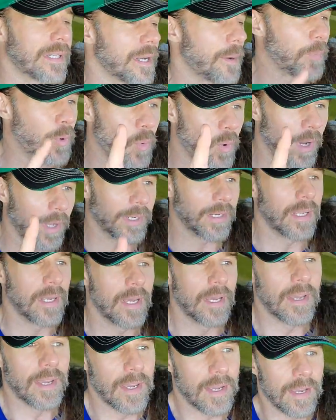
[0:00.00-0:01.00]
Number one,
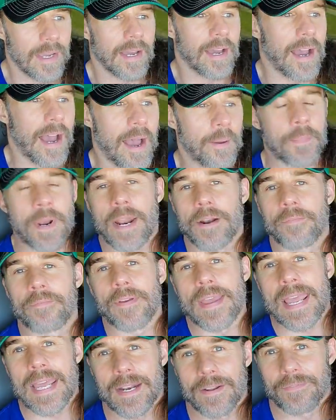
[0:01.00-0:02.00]
I'm not a
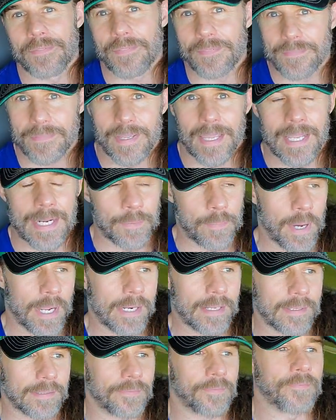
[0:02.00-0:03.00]
fan of
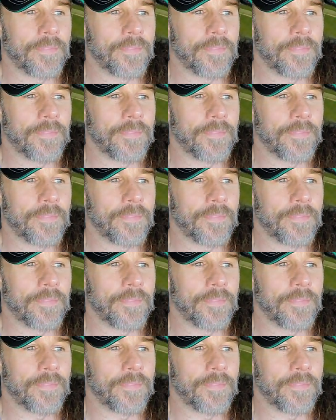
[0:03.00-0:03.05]
anybody.